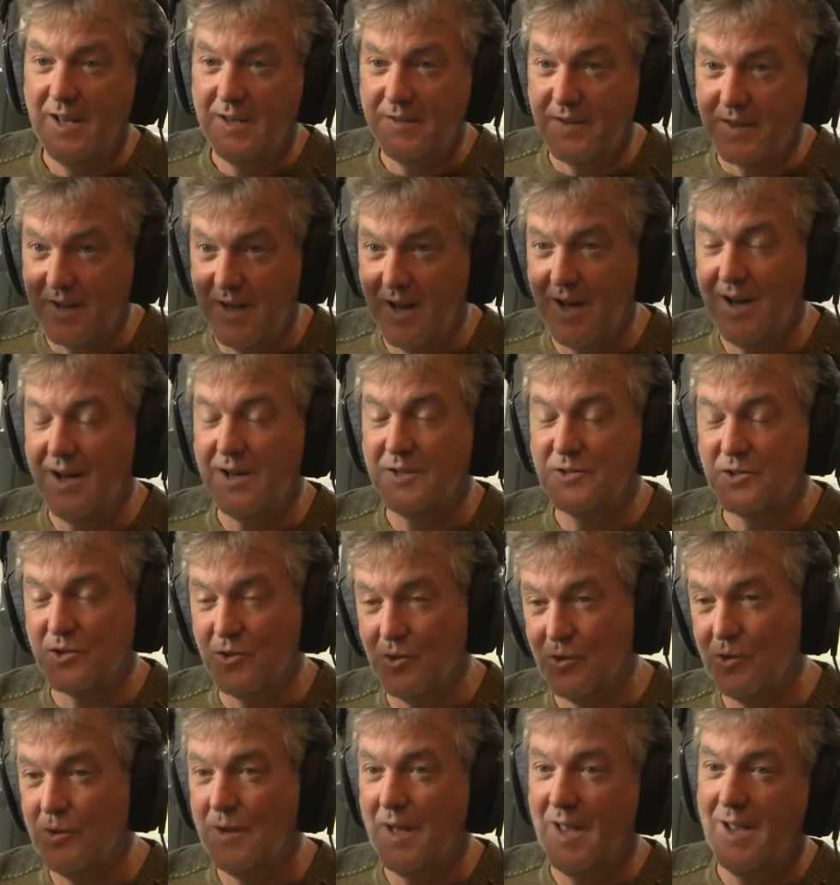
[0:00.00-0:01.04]
the cars
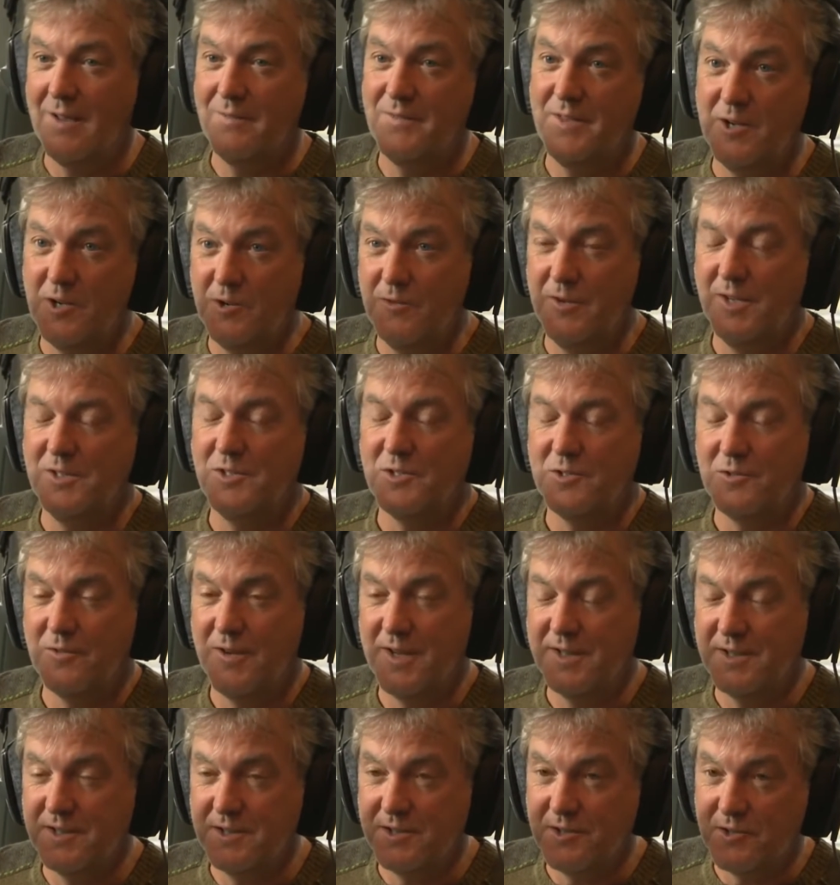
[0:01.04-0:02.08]
all have their original
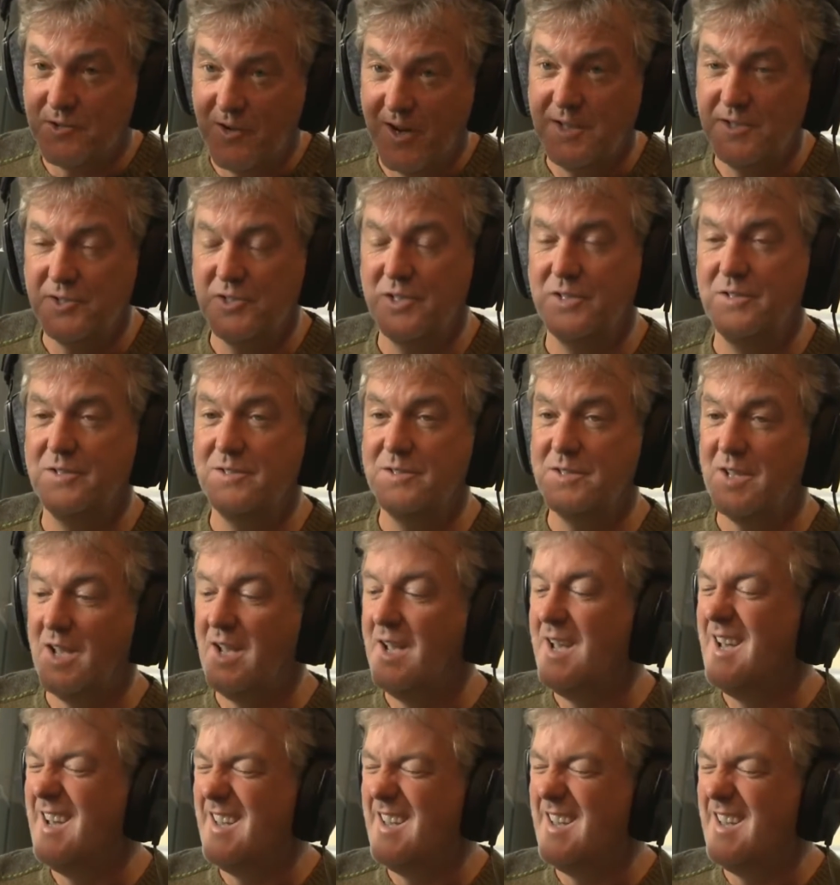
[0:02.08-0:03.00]
registrations.